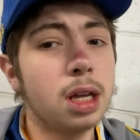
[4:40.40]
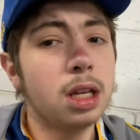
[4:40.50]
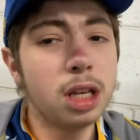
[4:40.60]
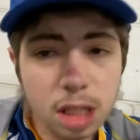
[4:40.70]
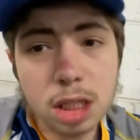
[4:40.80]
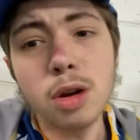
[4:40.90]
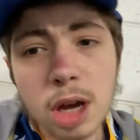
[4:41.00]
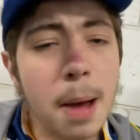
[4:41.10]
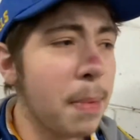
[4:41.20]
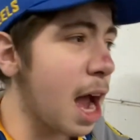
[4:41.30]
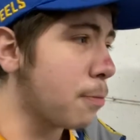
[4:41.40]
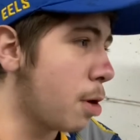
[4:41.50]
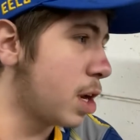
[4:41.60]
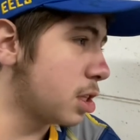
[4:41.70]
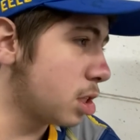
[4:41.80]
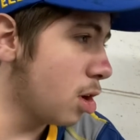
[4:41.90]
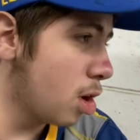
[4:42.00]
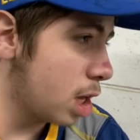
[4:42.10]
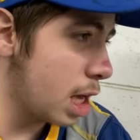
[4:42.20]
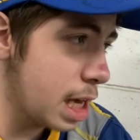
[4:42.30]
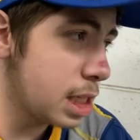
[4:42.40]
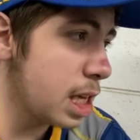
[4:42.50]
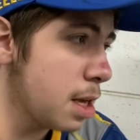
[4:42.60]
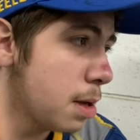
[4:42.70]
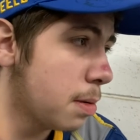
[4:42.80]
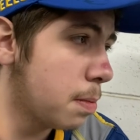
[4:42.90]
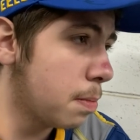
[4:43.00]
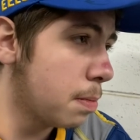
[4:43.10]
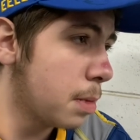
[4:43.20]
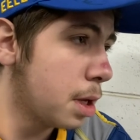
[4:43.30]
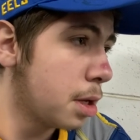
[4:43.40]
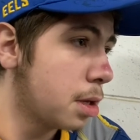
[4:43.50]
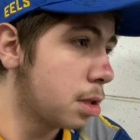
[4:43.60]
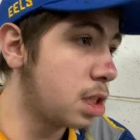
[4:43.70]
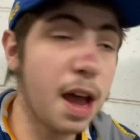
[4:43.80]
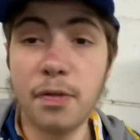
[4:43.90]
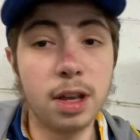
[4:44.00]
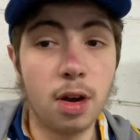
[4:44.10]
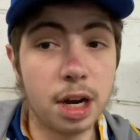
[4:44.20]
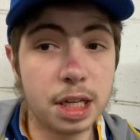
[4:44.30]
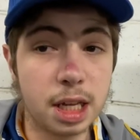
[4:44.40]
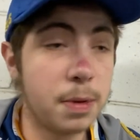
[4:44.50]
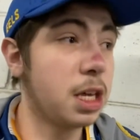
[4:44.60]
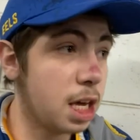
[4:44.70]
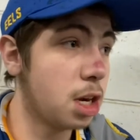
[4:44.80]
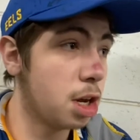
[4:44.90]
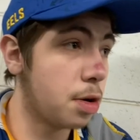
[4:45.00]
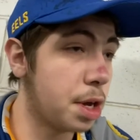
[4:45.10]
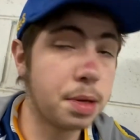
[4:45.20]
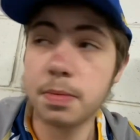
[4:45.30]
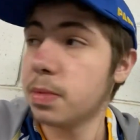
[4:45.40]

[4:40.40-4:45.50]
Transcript: you can still come back from it. It's not easy. It's definitely not easy, but you can do it.